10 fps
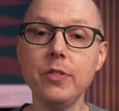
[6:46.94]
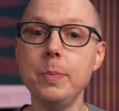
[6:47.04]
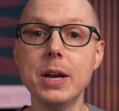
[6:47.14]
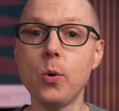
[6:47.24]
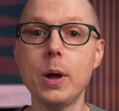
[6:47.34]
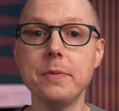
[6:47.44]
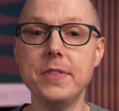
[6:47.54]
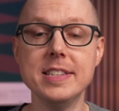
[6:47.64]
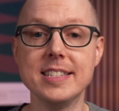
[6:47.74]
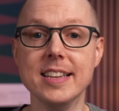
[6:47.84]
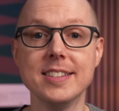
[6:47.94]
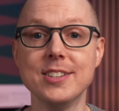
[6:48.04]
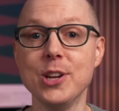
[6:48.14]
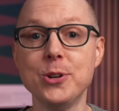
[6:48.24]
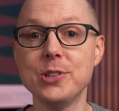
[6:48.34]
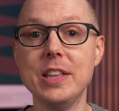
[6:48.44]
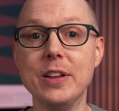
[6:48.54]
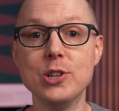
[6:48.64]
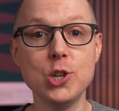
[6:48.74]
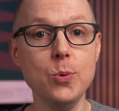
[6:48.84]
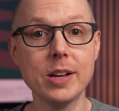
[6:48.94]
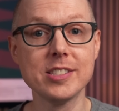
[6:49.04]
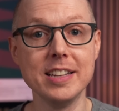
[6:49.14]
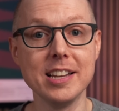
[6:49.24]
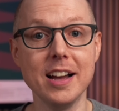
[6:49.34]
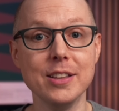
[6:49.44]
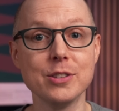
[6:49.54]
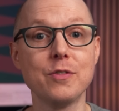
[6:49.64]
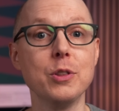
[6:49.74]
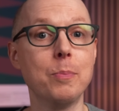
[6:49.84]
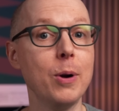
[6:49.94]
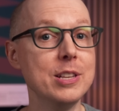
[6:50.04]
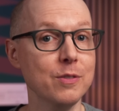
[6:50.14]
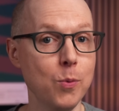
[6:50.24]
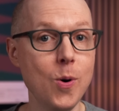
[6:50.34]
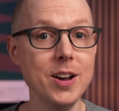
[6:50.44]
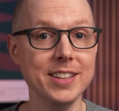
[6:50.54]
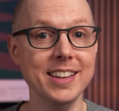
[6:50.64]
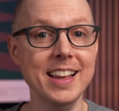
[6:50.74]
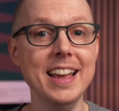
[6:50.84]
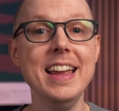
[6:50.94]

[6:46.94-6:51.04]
have to be a quantum physicist to understand that two excitons for the price of one